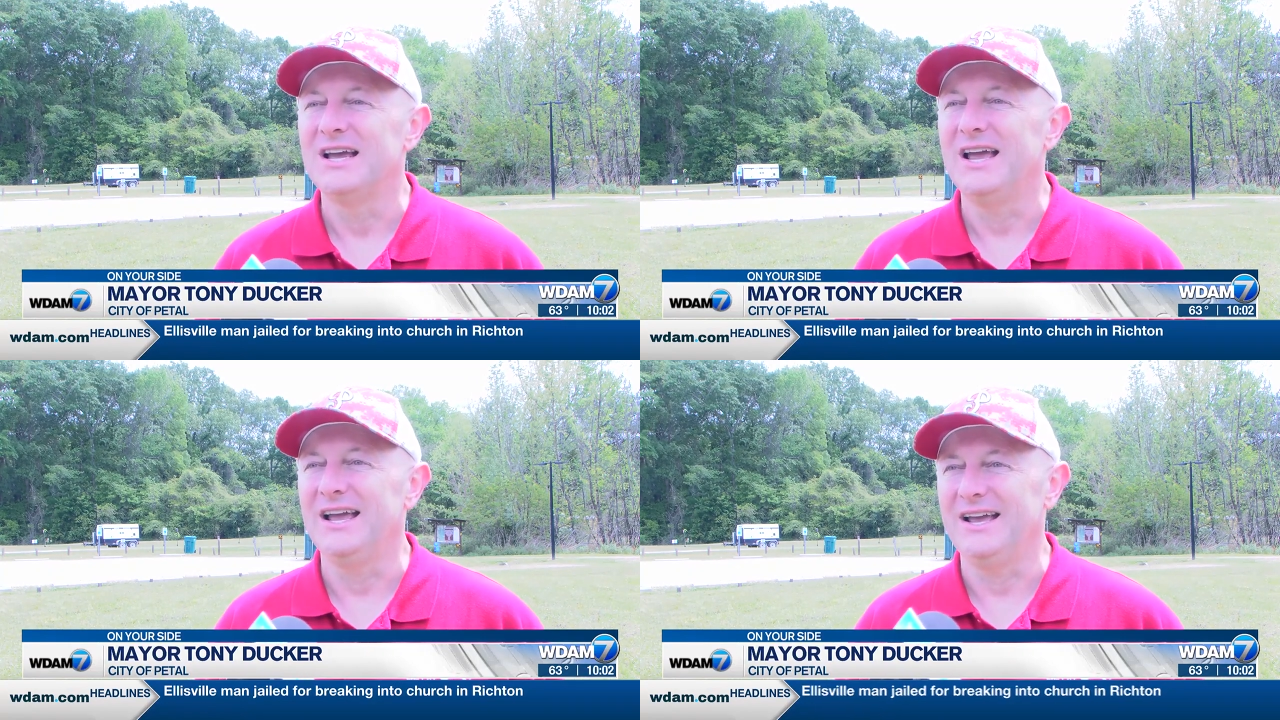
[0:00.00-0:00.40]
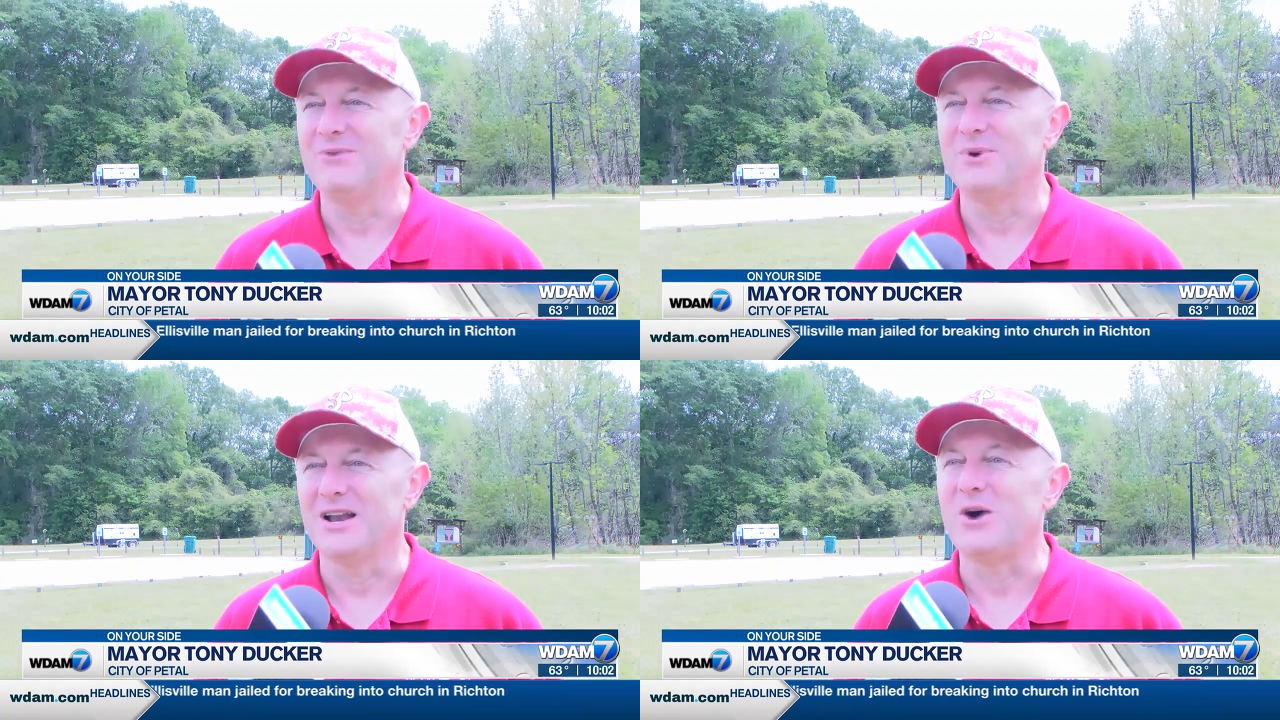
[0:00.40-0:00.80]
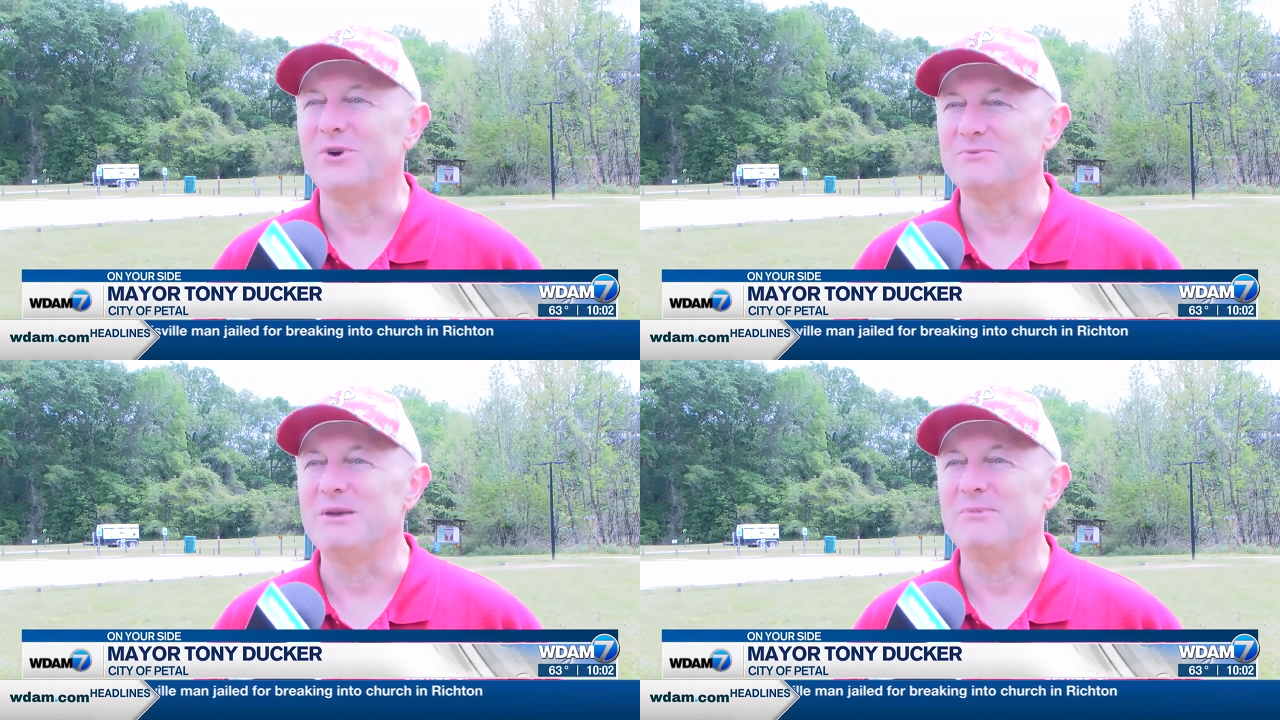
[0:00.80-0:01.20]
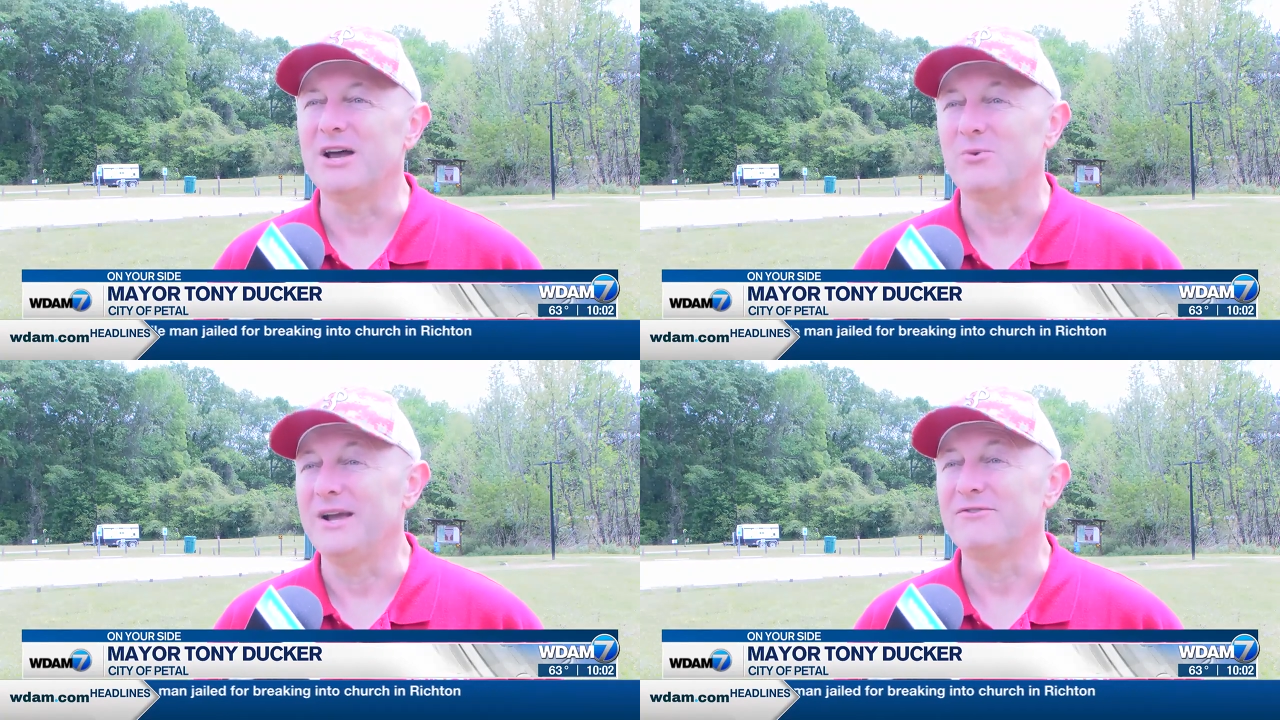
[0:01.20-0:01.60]
and, and, we'll always be
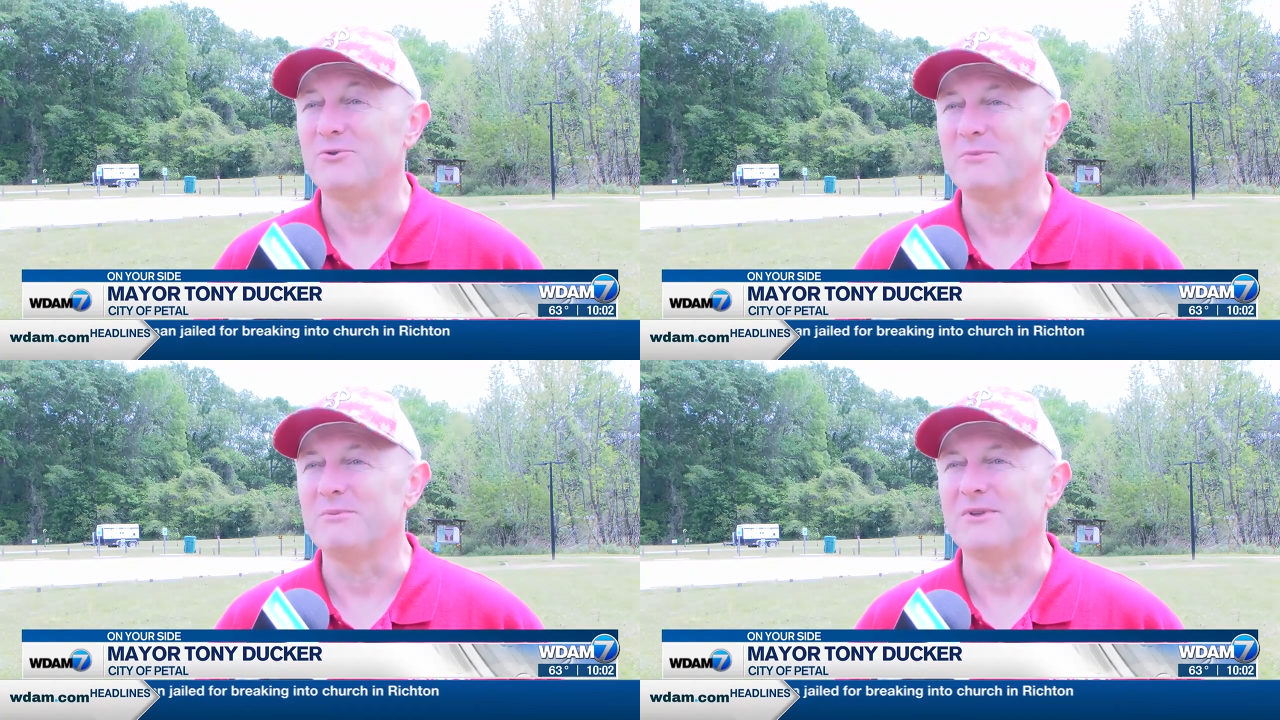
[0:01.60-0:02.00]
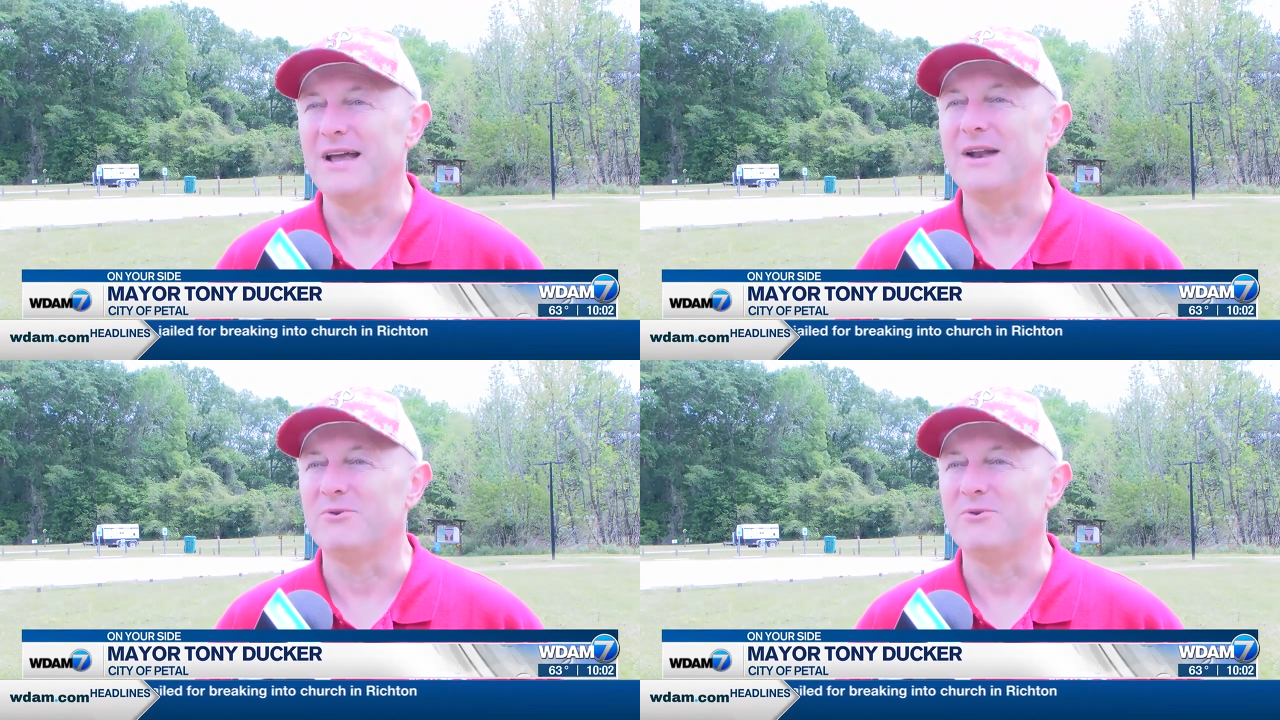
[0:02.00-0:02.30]
Petal. We have to remember that.